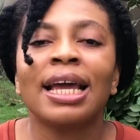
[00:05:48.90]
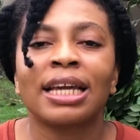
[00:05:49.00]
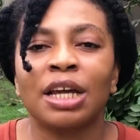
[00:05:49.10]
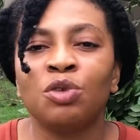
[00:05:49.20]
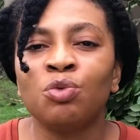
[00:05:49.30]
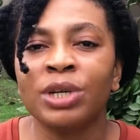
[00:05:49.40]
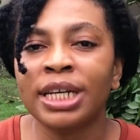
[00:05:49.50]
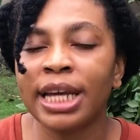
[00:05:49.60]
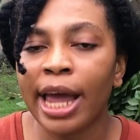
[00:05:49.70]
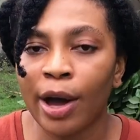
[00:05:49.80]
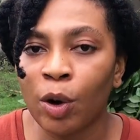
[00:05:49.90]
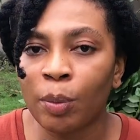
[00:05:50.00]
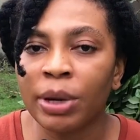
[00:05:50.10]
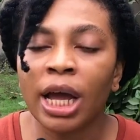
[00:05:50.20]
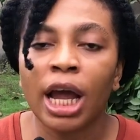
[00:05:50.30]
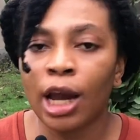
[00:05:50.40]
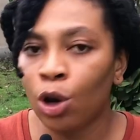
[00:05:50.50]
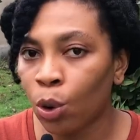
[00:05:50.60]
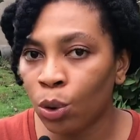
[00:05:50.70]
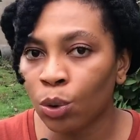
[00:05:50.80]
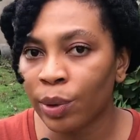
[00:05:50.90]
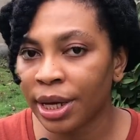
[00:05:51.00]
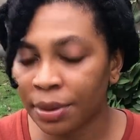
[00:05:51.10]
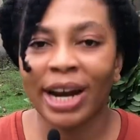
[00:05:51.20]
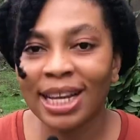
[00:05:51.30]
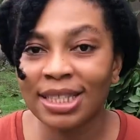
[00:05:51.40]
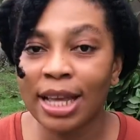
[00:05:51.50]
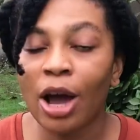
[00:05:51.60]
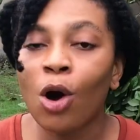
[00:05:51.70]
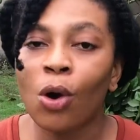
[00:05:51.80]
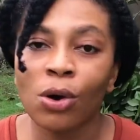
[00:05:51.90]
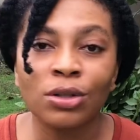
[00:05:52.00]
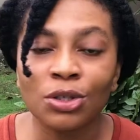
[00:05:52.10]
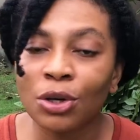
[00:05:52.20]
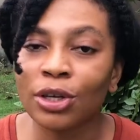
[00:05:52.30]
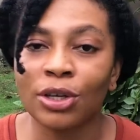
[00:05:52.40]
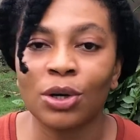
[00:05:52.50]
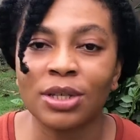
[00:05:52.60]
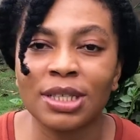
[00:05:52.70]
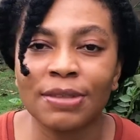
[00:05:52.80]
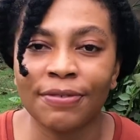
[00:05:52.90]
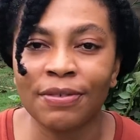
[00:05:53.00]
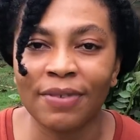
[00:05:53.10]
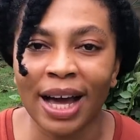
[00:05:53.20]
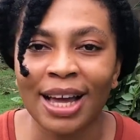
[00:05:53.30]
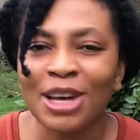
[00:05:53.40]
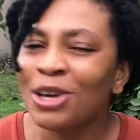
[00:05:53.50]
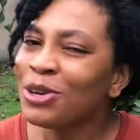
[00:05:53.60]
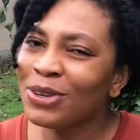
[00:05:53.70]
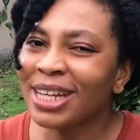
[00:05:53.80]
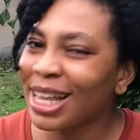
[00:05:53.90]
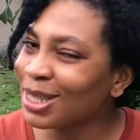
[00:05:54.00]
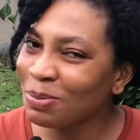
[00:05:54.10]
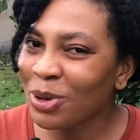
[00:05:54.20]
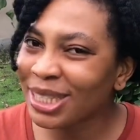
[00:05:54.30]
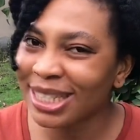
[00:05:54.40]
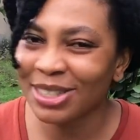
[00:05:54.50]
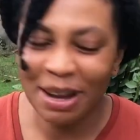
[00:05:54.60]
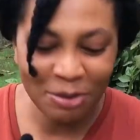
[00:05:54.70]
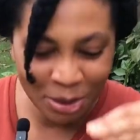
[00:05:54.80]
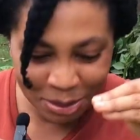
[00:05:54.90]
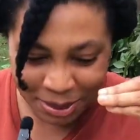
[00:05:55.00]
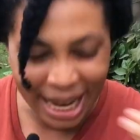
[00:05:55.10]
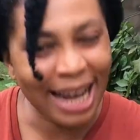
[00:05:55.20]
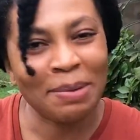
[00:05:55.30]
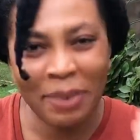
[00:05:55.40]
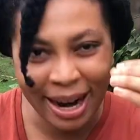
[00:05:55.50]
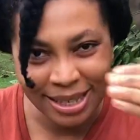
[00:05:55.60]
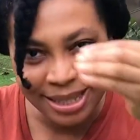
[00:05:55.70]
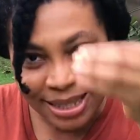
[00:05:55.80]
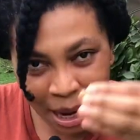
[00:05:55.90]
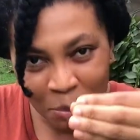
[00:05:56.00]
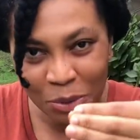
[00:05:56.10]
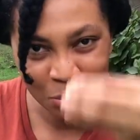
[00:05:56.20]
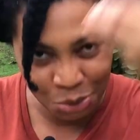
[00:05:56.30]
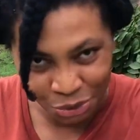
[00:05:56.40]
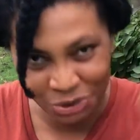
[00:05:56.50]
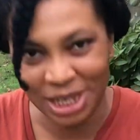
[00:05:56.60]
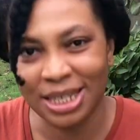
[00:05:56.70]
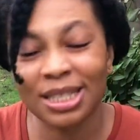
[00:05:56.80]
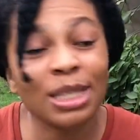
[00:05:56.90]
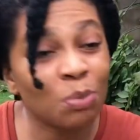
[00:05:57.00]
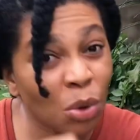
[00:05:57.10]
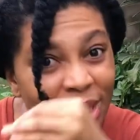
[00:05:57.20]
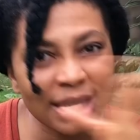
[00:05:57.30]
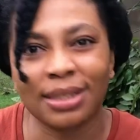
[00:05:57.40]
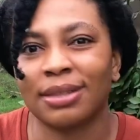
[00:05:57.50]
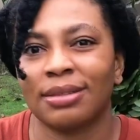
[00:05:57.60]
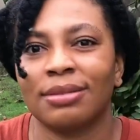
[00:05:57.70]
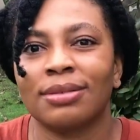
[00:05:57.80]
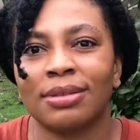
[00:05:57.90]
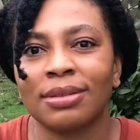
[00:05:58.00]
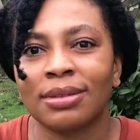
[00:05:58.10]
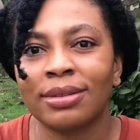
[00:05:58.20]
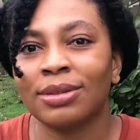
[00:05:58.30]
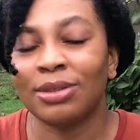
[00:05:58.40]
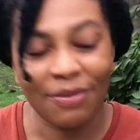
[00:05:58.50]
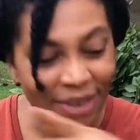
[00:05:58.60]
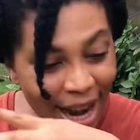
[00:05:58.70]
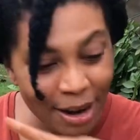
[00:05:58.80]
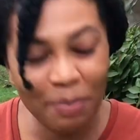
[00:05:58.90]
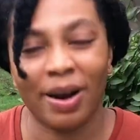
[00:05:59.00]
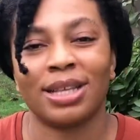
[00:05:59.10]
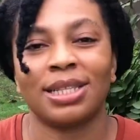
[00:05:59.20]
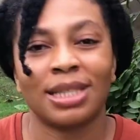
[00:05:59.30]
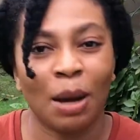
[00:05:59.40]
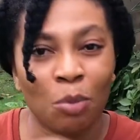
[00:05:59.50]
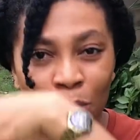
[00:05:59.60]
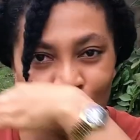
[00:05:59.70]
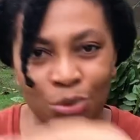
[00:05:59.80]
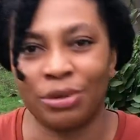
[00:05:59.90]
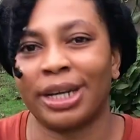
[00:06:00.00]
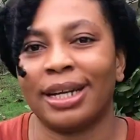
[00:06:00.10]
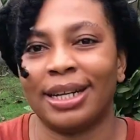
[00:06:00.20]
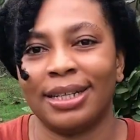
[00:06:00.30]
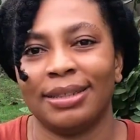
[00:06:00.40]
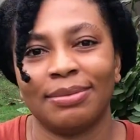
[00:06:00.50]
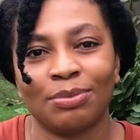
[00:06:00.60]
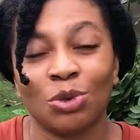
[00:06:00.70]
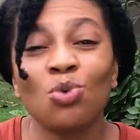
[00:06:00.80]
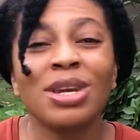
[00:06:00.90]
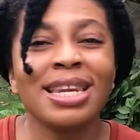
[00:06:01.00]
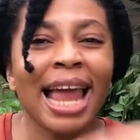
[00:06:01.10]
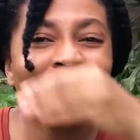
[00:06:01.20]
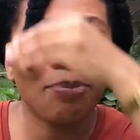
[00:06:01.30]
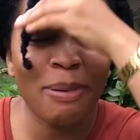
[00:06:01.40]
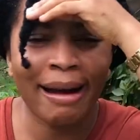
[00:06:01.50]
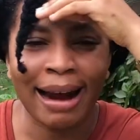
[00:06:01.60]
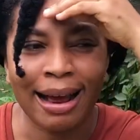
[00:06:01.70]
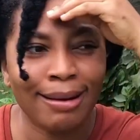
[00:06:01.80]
can really help a long way. Prekese also cures fever. You know that small thing you have gone to carry paracetamol to drink. Small thing you have carried paracetamol to drink. You like para.